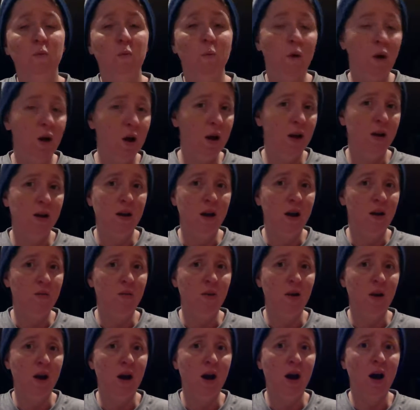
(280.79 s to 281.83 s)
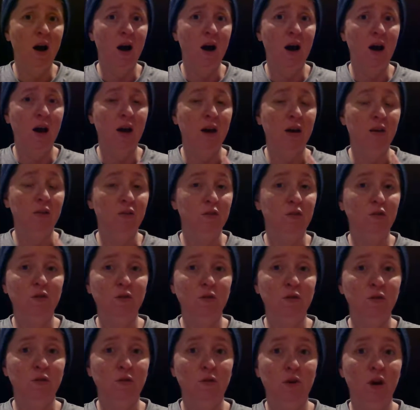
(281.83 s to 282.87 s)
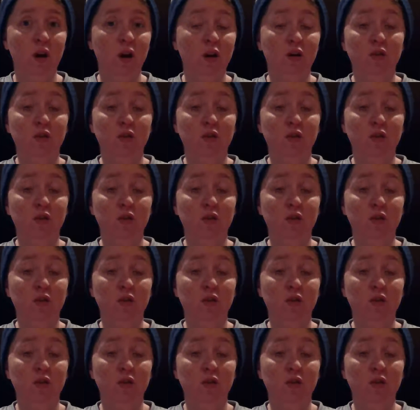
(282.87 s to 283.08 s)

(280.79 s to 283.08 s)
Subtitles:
one, not very high, and two,